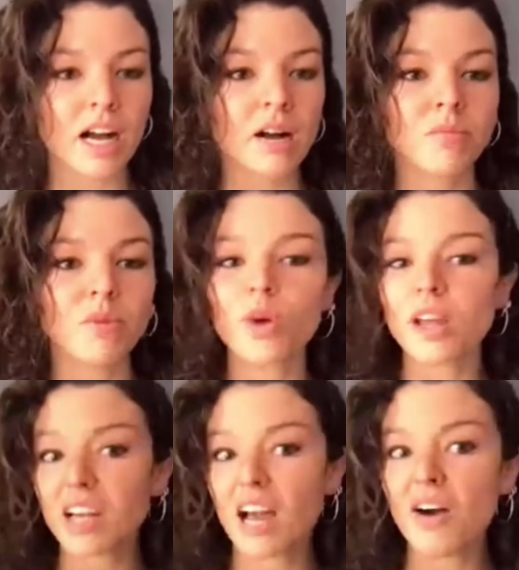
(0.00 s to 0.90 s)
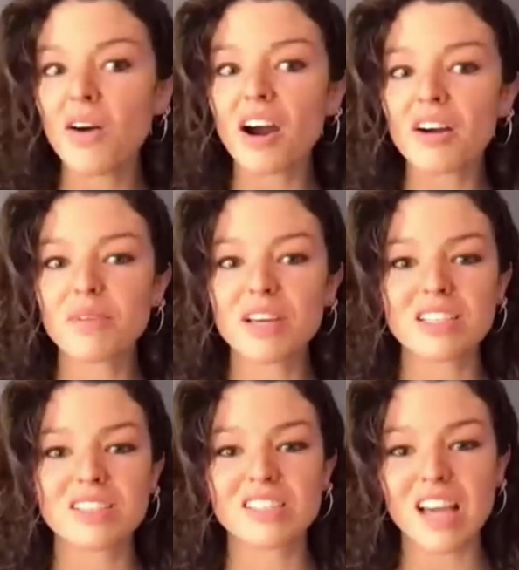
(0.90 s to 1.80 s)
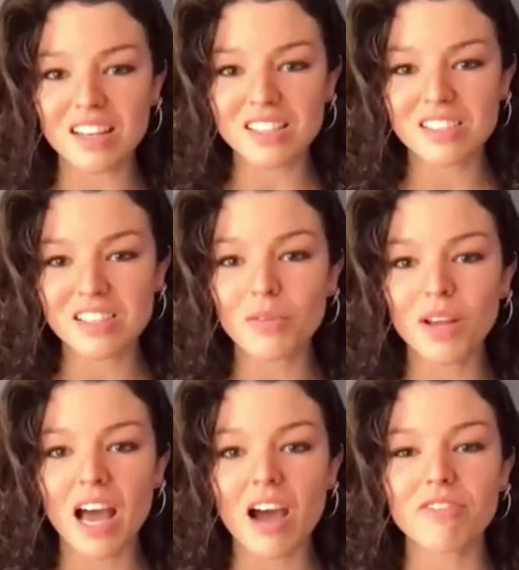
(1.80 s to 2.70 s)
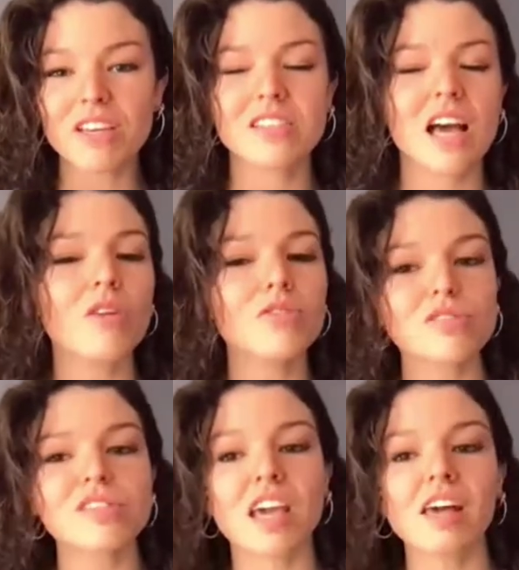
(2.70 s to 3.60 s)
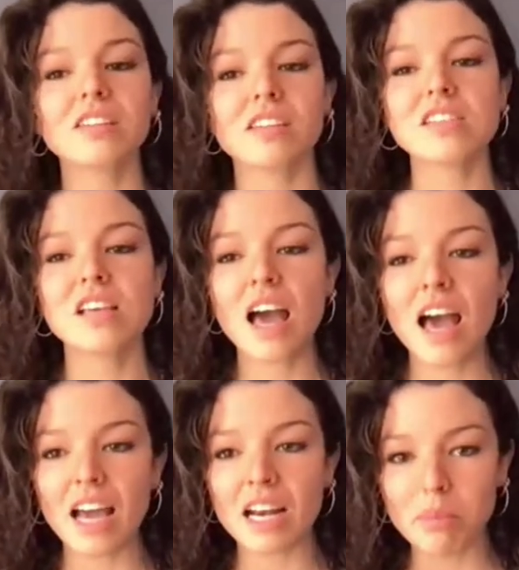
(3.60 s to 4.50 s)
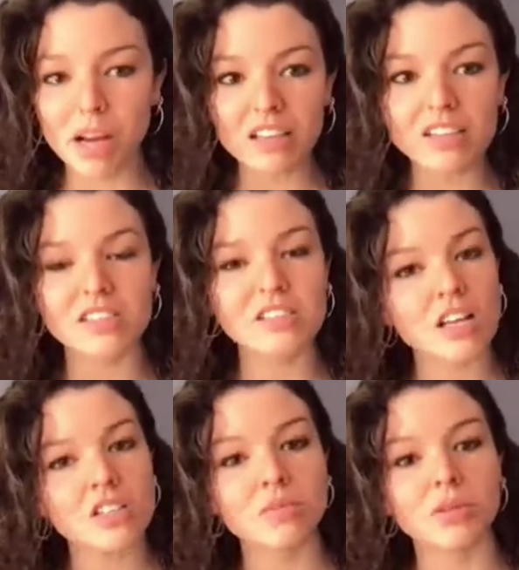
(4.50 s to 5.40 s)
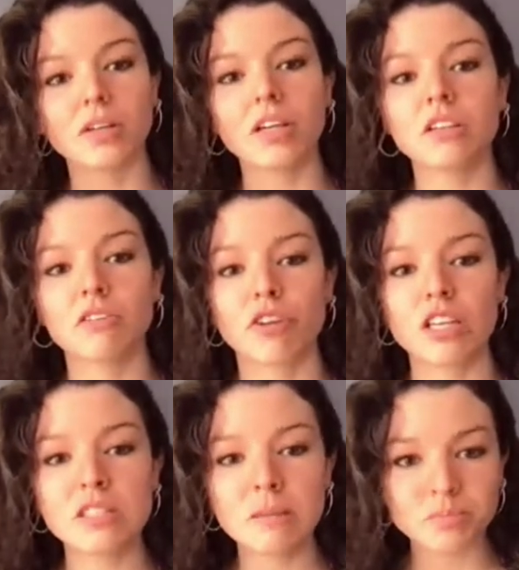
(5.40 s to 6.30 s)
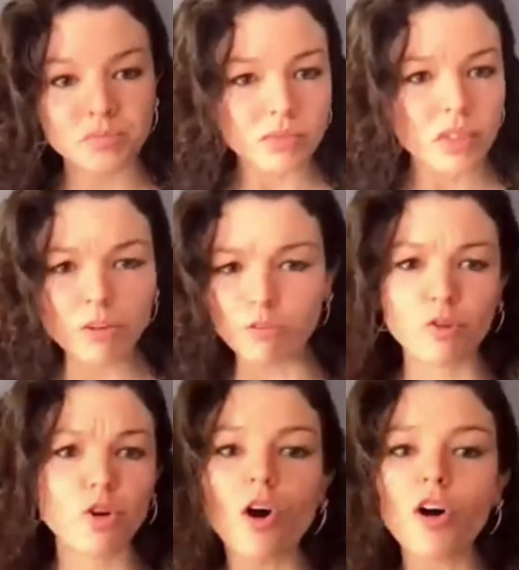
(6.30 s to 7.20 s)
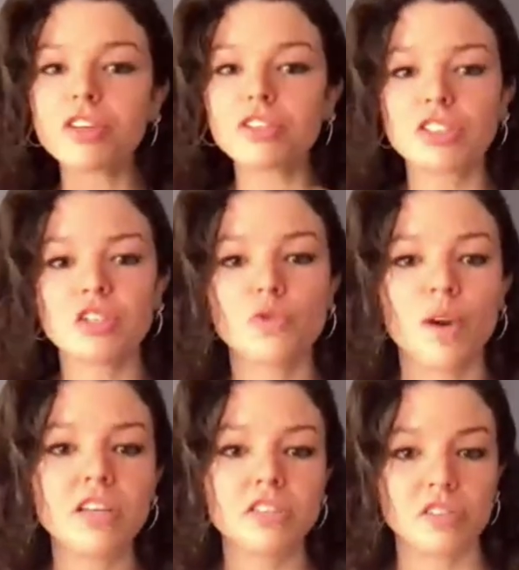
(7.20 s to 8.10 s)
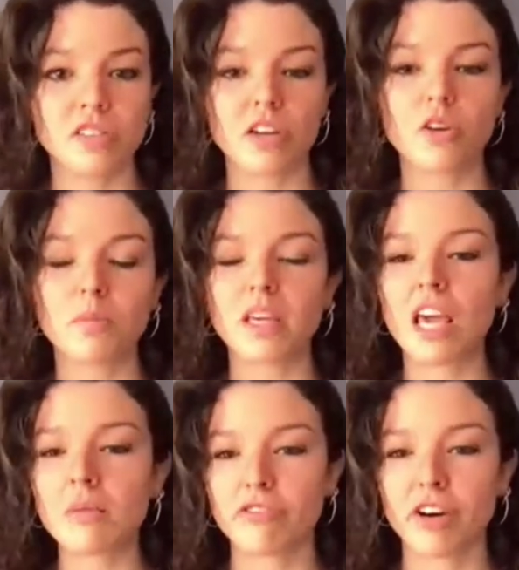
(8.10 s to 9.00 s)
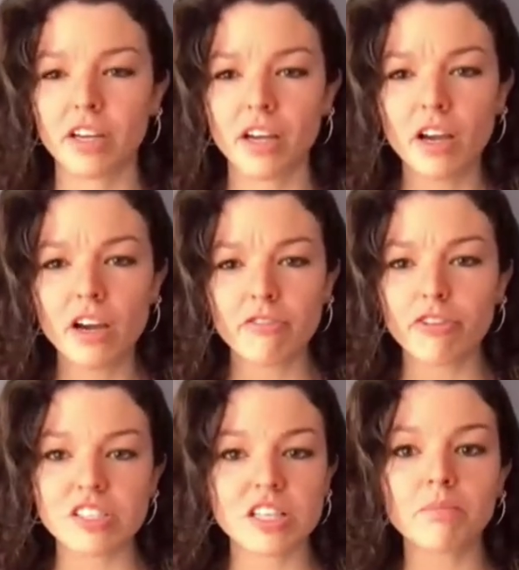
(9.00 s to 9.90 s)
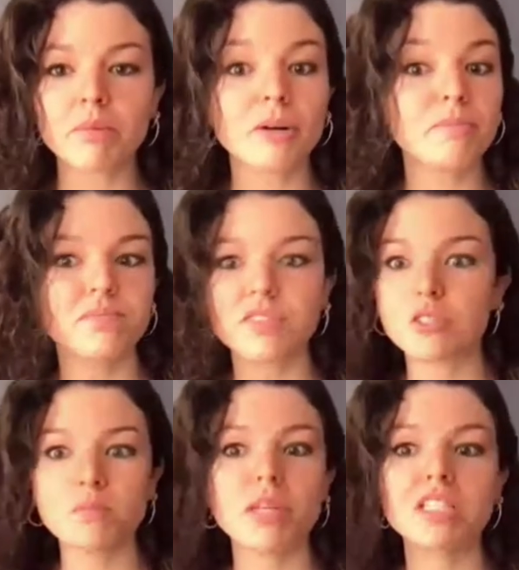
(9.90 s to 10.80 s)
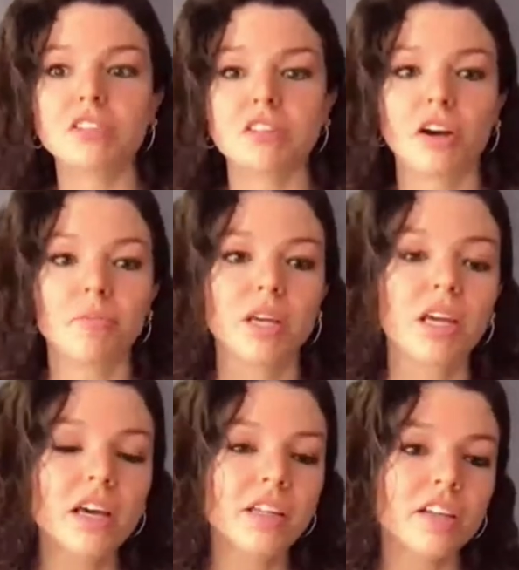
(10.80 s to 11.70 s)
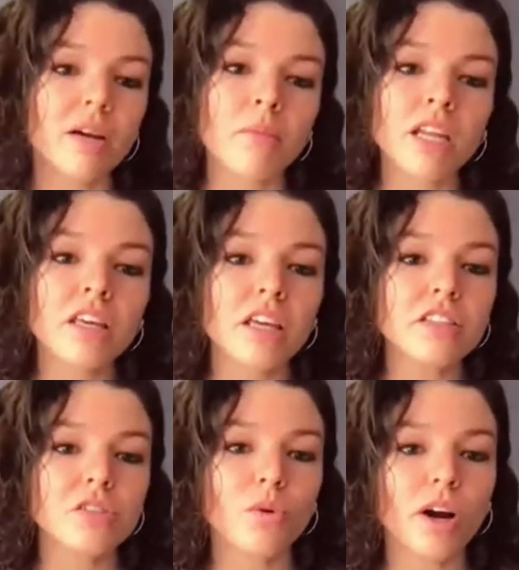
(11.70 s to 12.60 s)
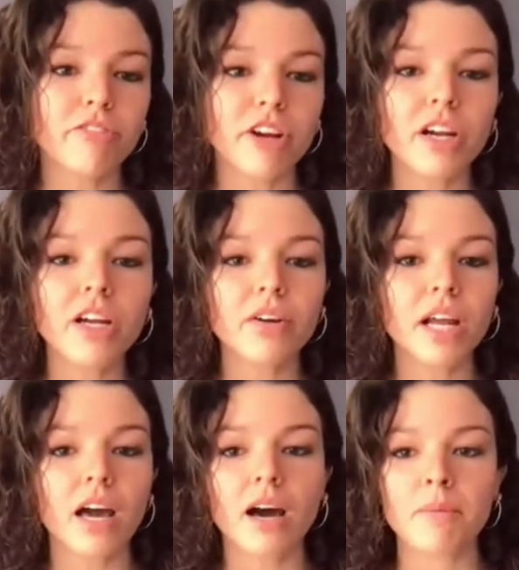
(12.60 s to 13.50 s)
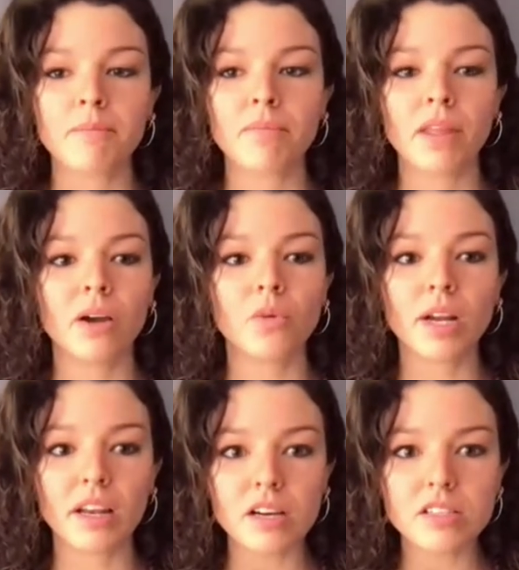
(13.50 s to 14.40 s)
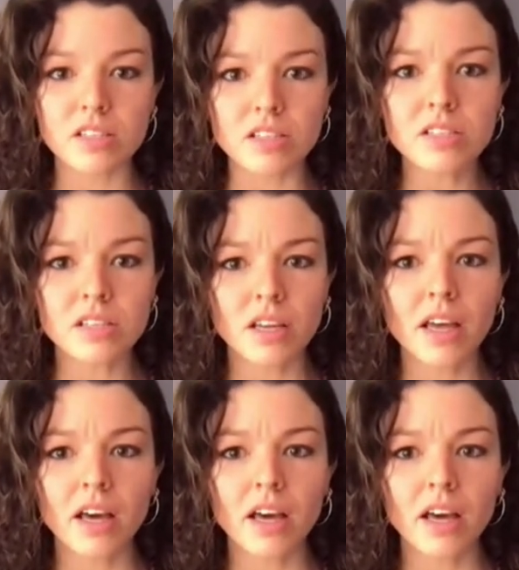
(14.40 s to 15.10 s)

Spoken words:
Right now, our biggest challenge that we have is how to scale this and apply this tangible interface for other situations that could be gamified. For example, speech therapy. There are many kids who are very reluctant